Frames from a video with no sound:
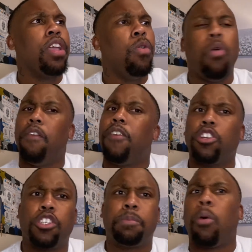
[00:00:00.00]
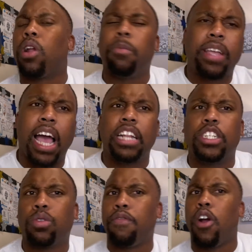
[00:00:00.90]
well, versus Portland, we kind of
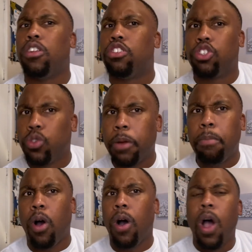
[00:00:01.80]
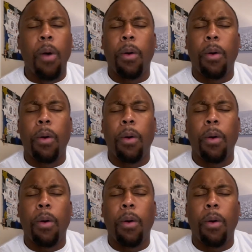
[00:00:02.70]
just reverted to street ball.